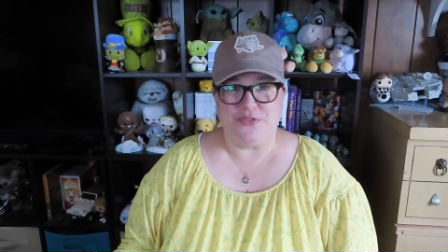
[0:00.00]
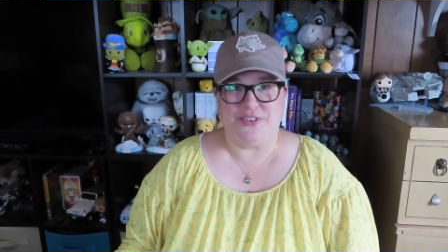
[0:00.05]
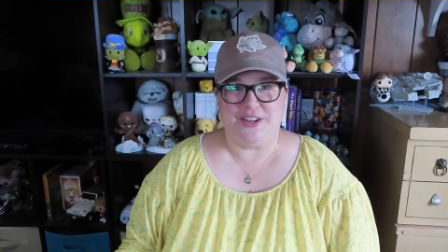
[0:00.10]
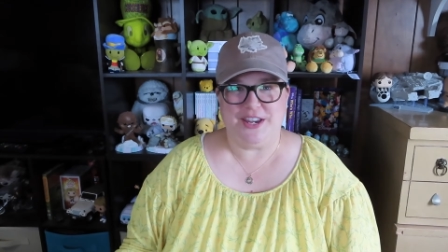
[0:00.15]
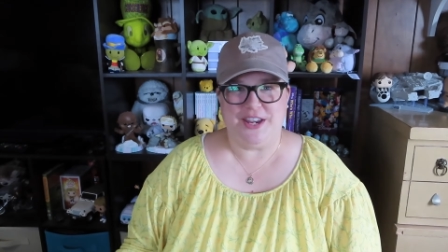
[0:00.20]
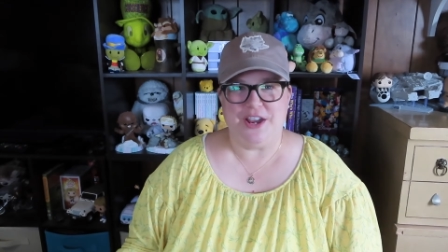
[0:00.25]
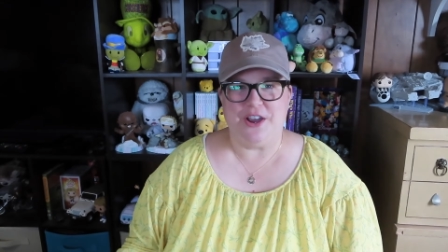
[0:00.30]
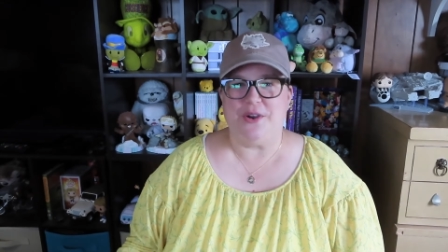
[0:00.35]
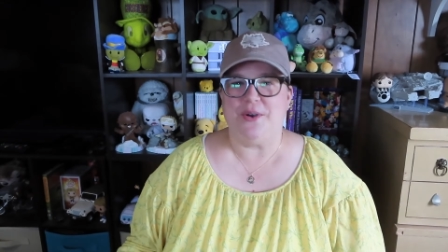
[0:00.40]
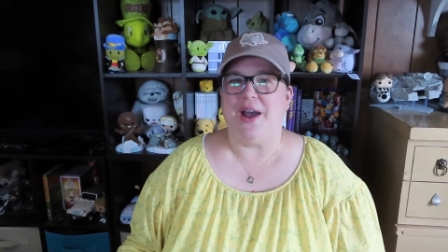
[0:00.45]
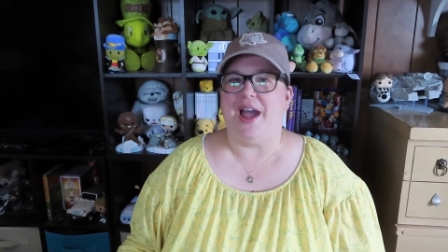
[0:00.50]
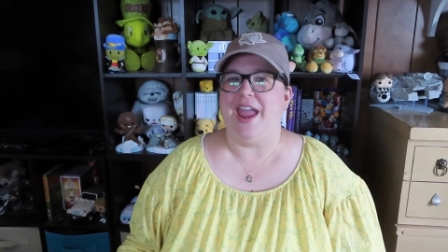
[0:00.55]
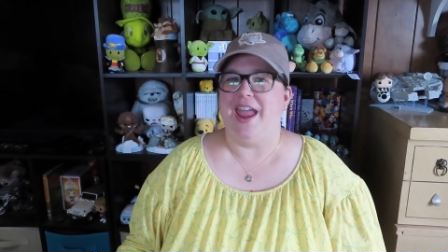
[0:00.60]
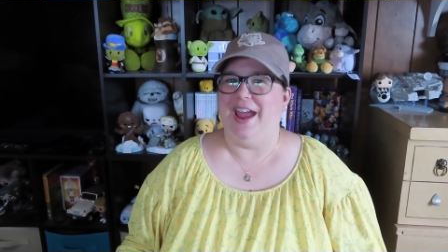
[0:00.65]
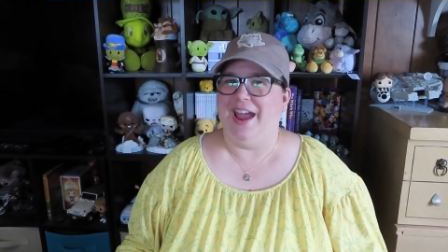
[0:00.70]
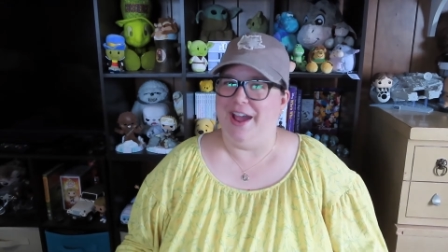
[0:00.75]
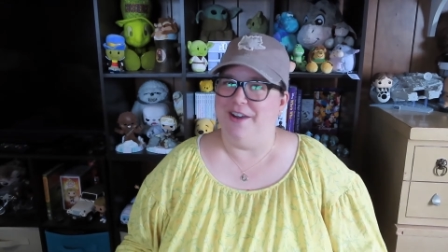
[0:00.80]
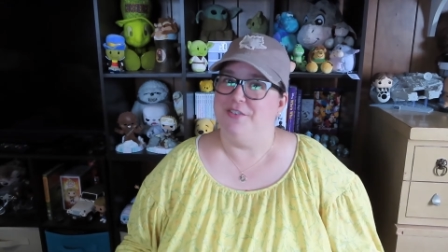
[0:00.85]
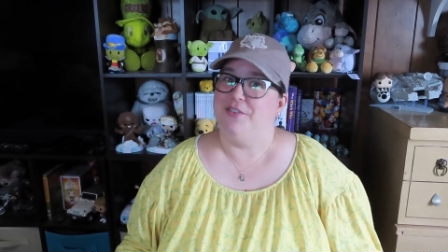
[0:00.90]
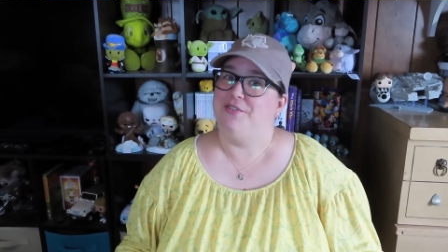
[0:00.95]
video. I
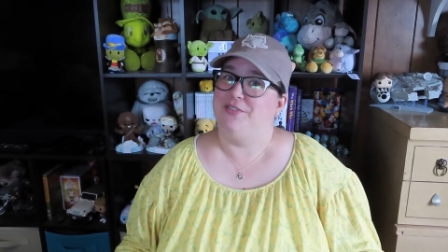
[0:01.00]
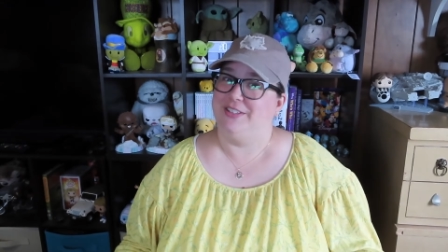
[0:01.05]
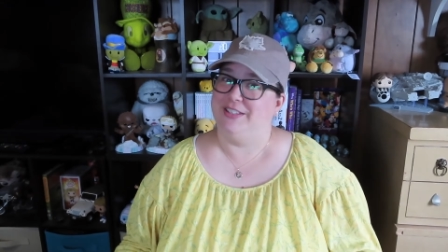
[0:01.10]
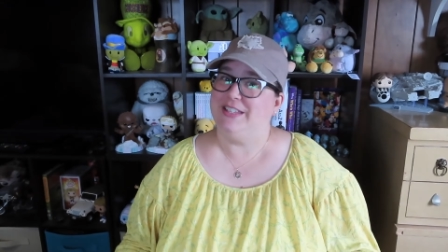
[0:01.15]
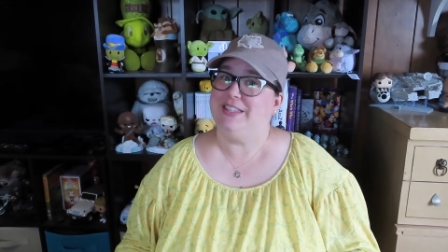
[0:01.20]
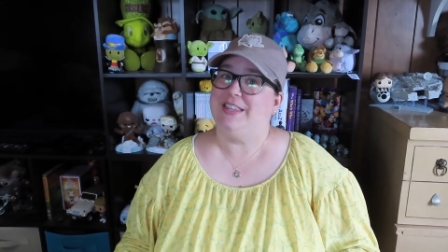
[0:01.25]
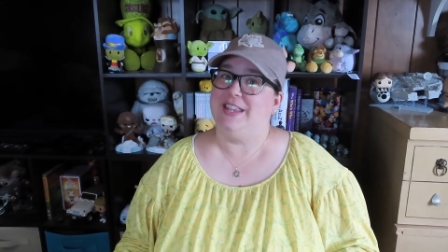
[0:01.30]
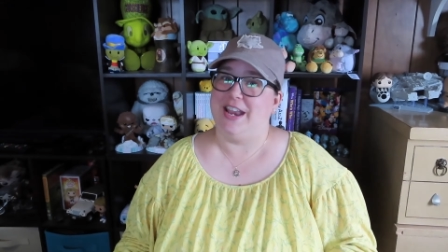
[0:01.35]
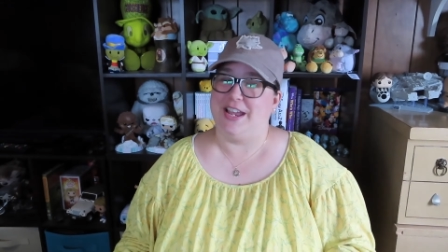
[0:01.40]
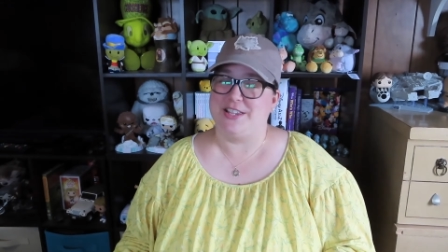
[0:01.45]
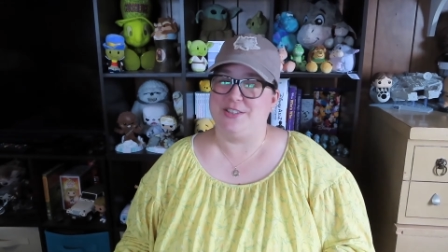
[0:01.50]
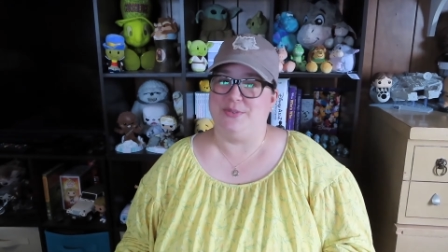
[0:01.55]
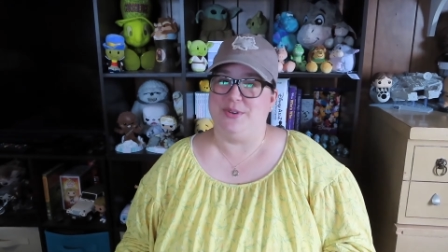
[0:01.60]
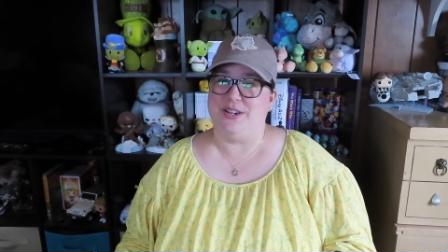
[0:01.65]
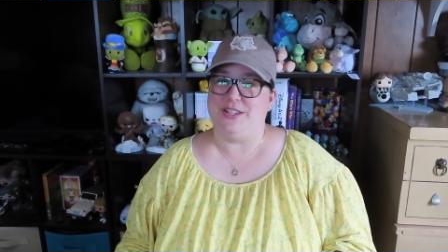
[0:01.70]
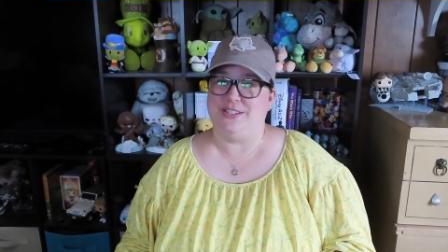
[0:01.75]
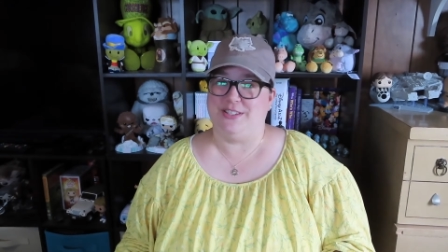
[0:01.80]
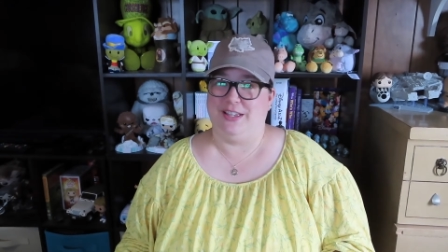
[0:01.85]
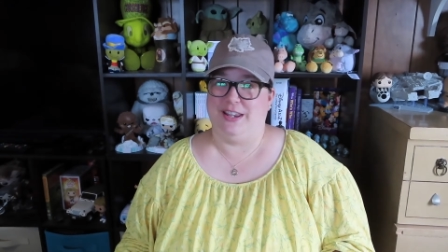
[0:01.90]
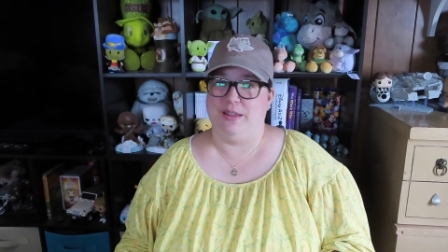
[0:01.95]
have a feeling the next one
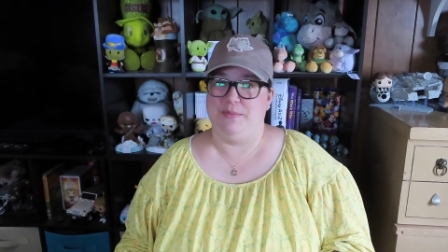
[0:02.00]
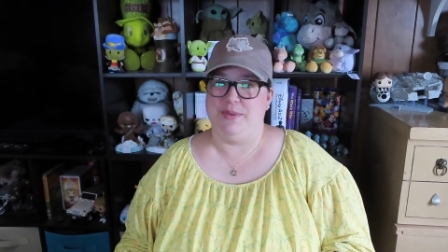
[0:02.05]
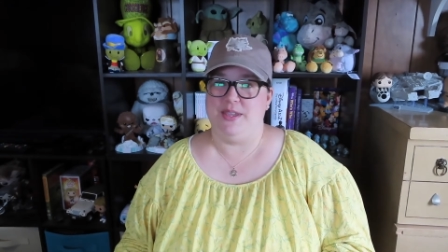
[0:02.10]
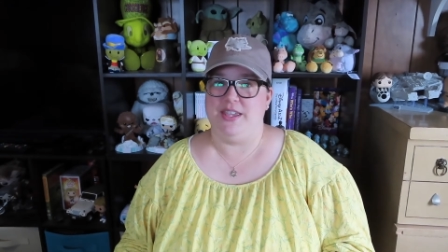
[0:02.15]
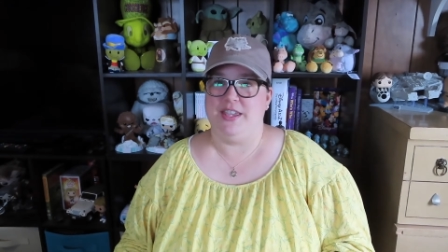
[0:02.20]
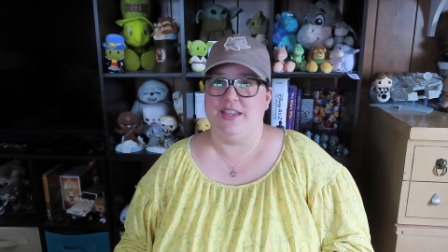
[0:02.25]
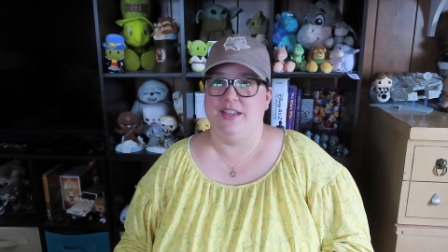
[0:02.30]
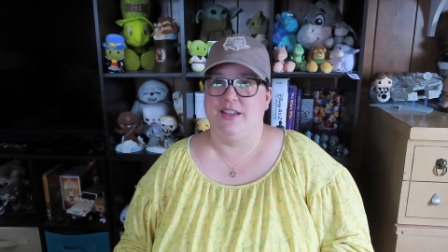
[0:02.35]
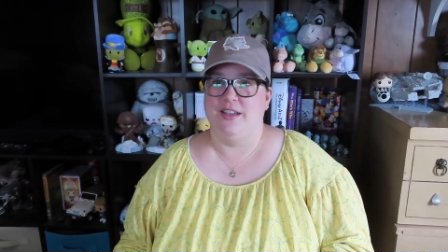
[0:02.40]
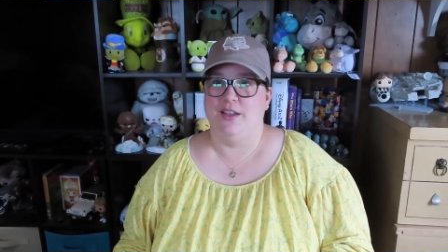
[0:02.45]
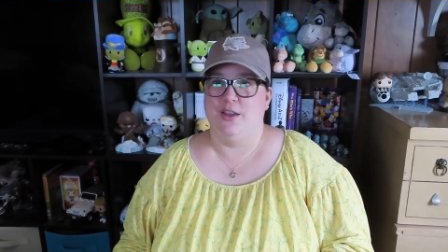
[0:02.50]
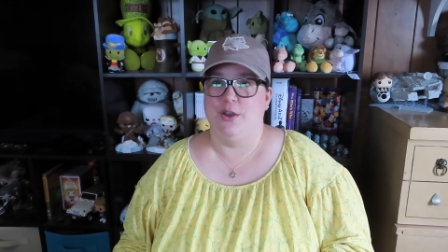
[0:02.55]
is going to be